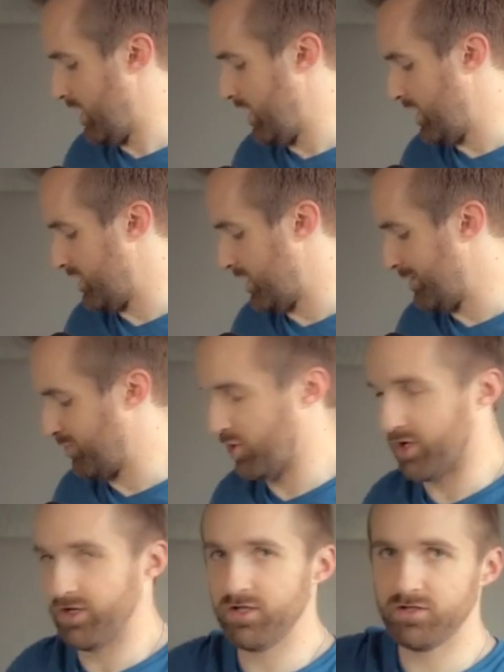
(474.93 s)
and I
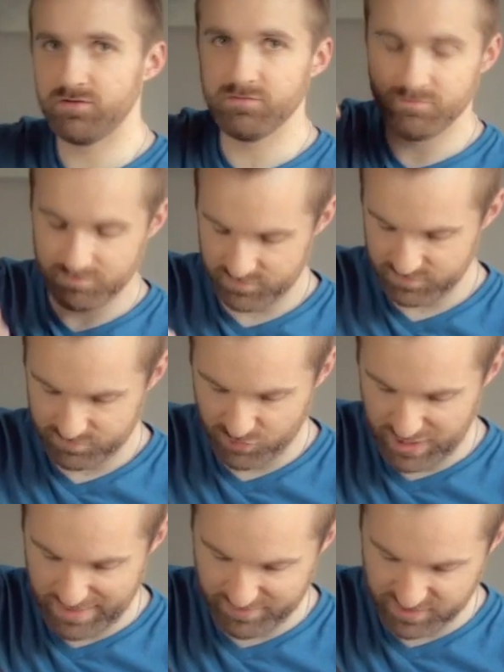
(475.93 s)
plug it in,
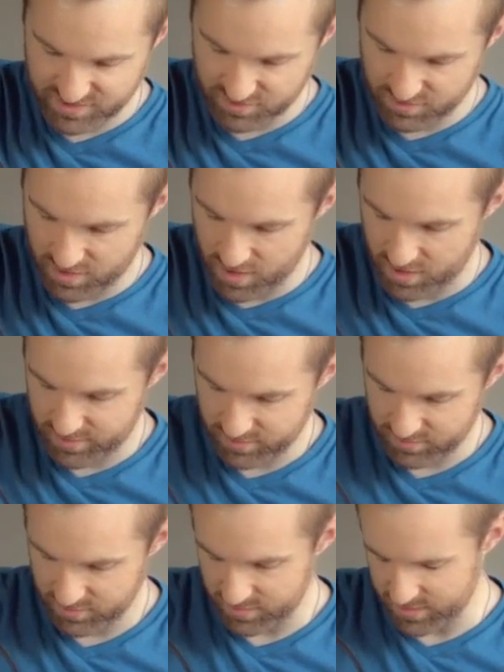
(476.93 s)
preamp can turn
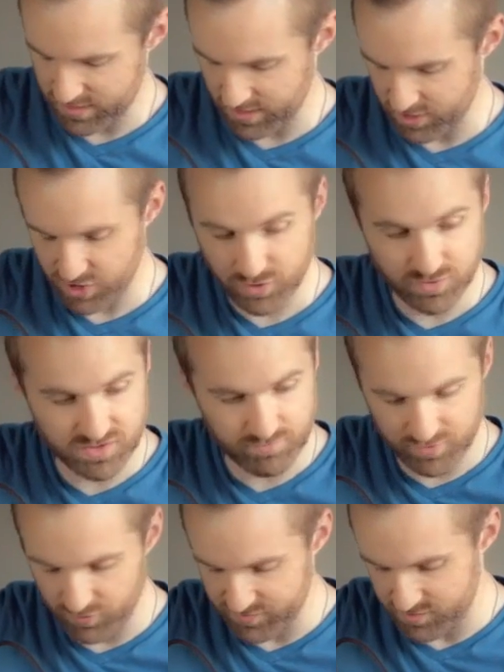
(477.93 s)
on, and then I can use the
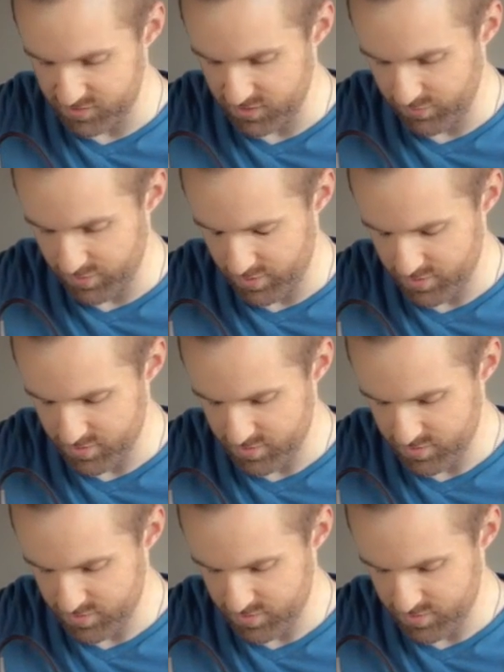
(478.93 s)
built-in tuner.